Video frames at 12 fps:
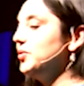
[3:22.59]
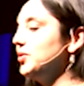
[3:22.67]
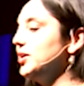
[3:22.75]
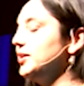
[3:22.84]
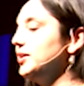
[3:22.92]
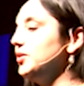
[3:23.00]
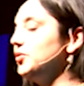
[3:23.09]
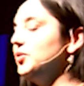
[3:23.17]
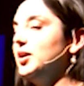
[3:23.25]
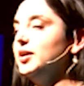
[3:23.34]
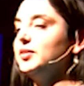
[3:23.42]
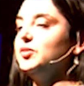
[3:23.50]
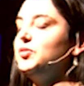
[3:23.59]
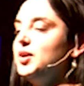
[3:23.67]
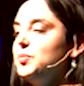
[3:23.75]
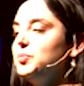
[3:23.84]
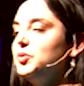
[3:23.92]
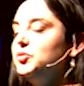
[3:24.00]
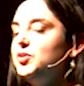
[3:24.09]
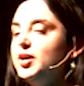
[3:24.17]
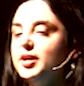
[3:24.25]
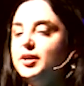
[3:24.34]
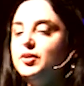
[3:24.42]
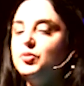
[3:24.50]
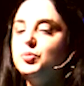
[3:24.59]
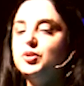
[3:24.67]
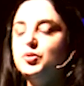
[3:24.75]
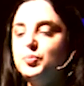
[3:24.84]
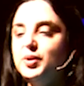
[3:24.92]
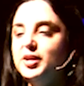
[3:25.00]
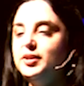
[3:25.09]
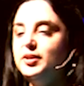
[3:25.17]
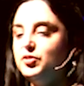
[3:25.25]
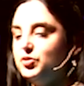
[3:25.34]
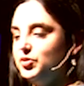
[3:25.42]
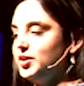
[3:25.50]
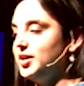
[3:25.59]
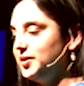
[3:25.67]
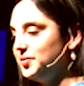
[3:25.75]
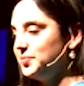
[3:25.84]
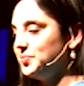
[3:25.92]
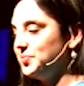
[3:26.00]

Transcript: is at least not the same mistake as what you made yesterday.